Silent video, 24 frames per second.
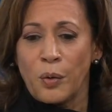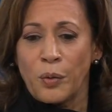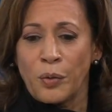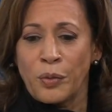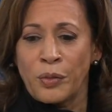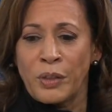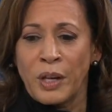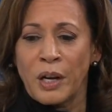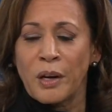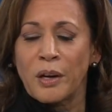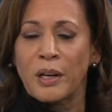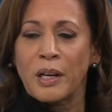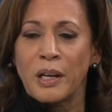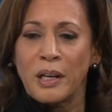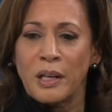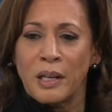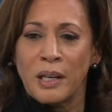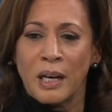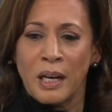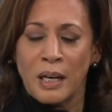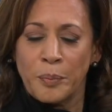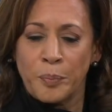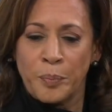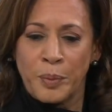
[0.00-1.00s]
There
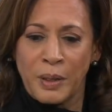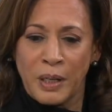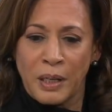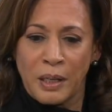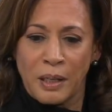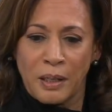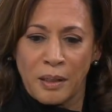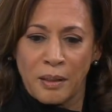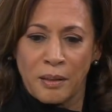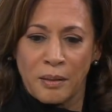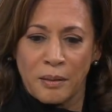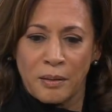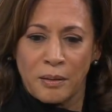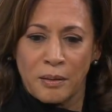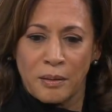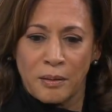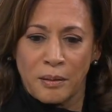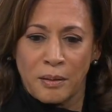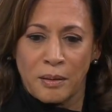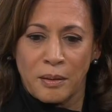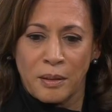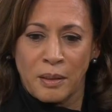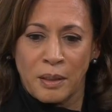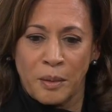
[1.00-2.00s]
cannot be,
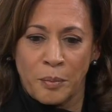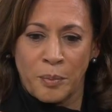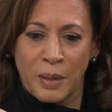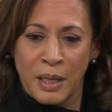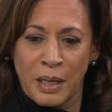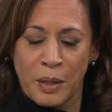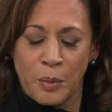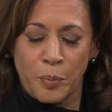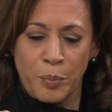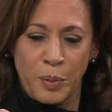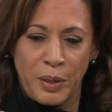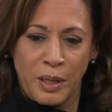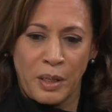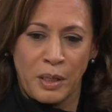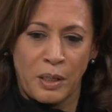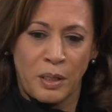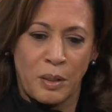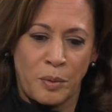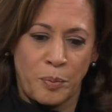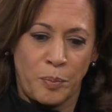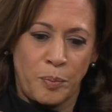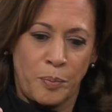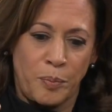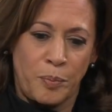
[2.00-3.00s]
in my
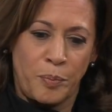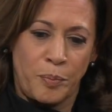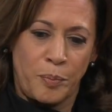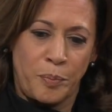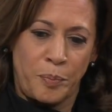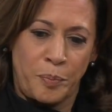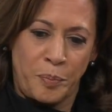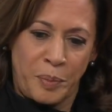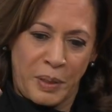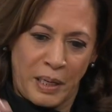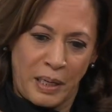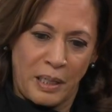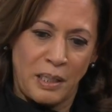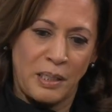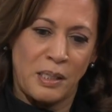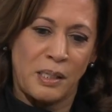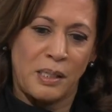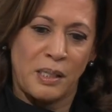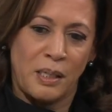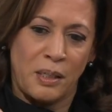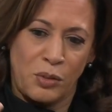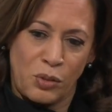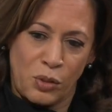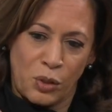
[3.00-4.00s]
opinion,
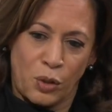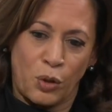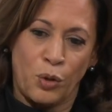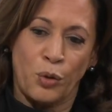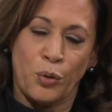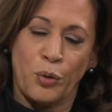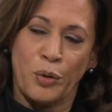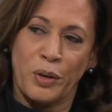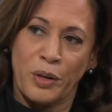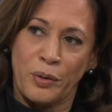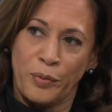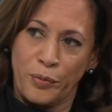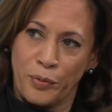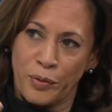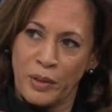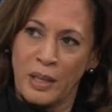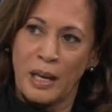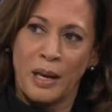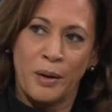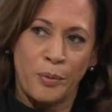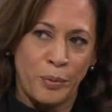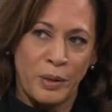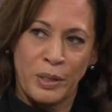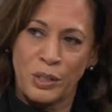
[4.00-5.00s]
peace and security for
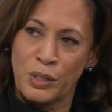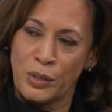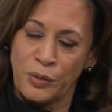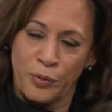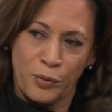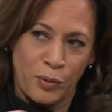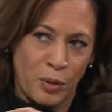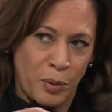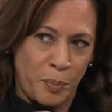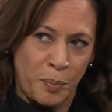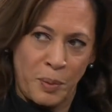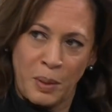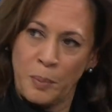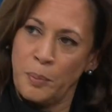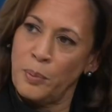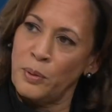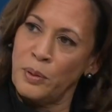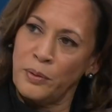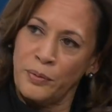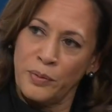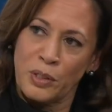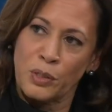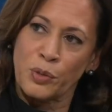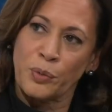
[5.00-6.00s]
that region, for the
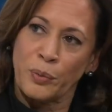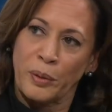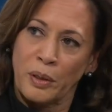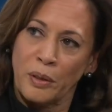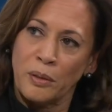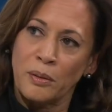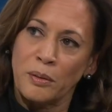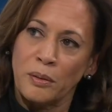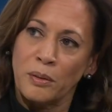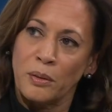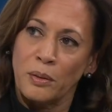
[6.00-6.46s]
people of Israel,